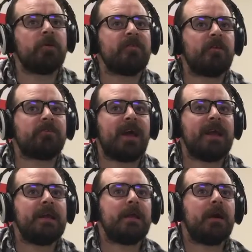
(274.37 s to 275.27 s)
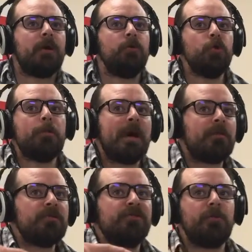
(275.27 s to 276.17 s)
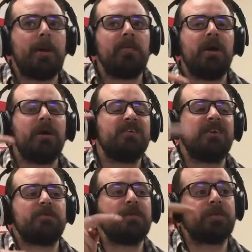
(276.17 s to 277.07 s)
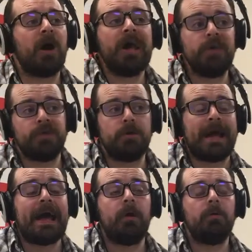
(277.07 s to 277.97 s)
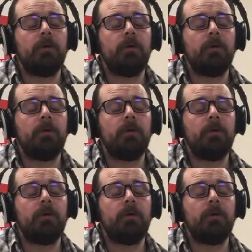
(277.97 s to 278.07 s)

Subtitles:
if there's any new parents who maybe are 6 months behind you now.